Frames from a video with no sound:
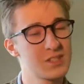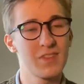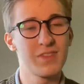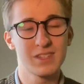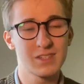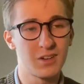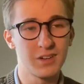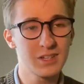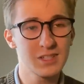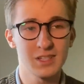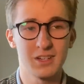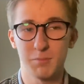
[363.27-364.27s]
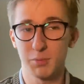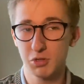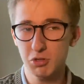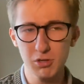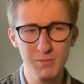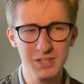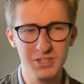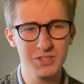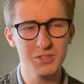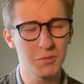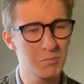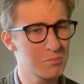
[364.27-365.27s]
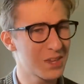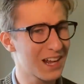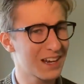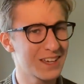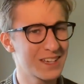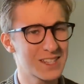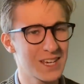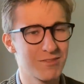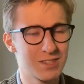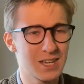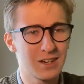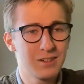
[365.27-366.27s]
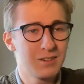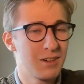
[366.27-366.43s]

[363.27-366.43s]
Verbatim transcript: in the TARDIS, and I'm presuming she's not yelling at David Tennant.